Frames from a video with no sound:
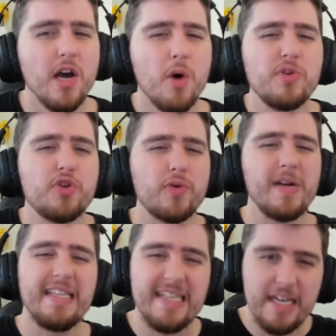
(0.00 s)
which
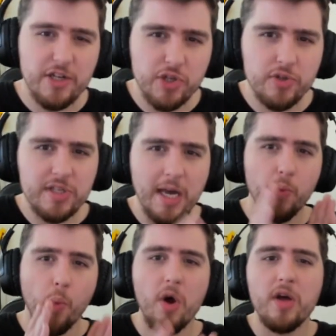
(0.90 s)
creates issues
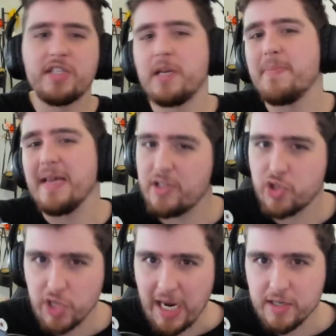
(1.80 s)
and words can be
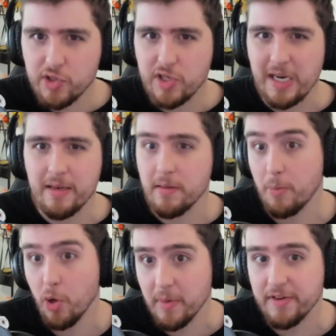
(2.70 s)
exchanged in the
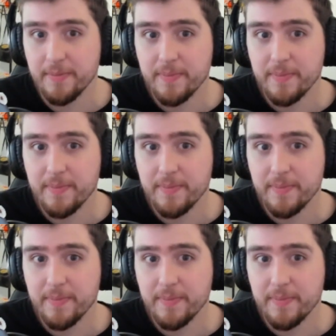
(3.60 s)
moment.